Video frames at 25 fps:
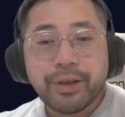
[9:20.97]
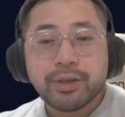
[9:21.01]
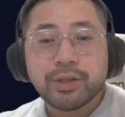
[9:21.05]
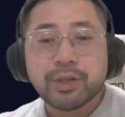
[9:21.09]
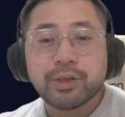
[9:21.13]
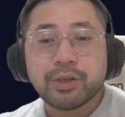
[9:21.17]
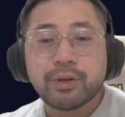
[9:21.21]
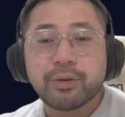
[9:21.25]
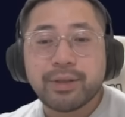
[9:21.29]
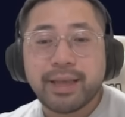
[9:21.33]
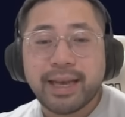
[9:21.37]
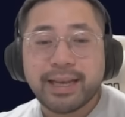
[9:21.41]

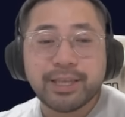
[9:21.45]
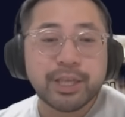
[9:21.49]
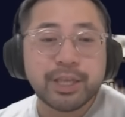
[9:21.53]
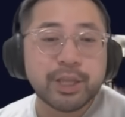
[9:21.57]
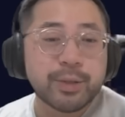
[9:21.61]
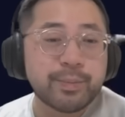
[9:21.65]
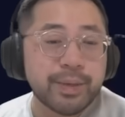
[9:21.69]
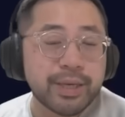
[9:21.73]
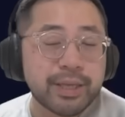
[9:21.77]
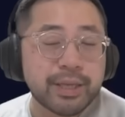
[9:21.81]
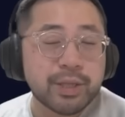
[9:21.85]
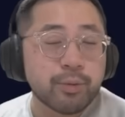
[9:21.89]
So that
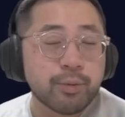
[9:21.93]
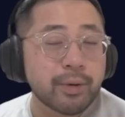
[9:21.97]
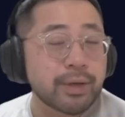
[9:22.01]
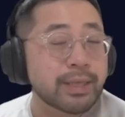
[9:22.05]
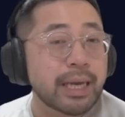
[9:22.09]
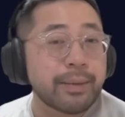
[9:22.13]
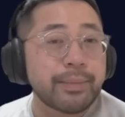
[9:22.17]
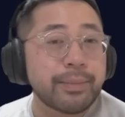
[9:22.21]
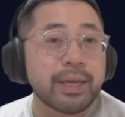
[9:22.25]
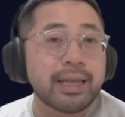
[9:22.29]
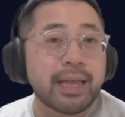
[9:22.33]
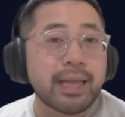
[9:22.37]
just means, what does
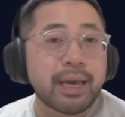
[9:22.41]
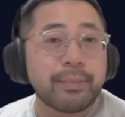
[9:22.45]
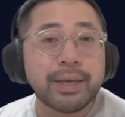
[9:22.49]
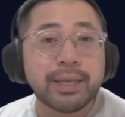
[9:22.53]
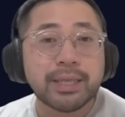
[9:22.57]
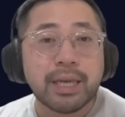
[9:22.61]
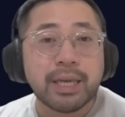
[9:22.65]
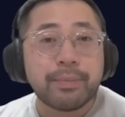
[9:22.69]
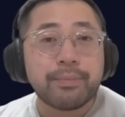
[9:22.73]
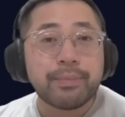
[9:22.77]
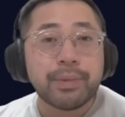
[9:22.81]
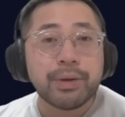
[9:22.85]
that mean? That
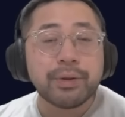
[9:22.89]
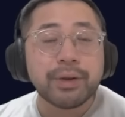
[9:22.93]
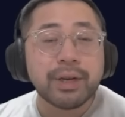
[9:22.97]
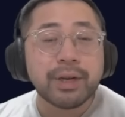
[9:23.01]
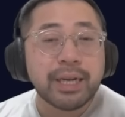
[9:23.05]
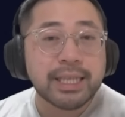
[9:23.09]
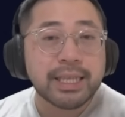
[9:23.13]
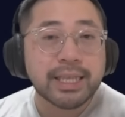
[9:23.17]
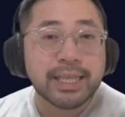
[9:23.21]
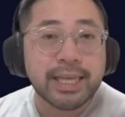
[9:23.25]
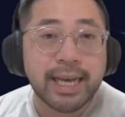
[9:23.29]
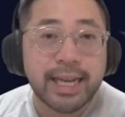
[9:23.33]
means
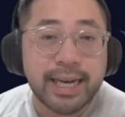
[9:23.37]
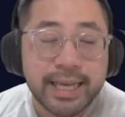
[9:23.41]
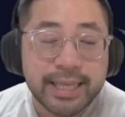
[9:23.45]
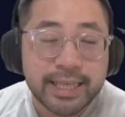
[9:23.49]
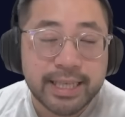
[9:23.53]
immunity set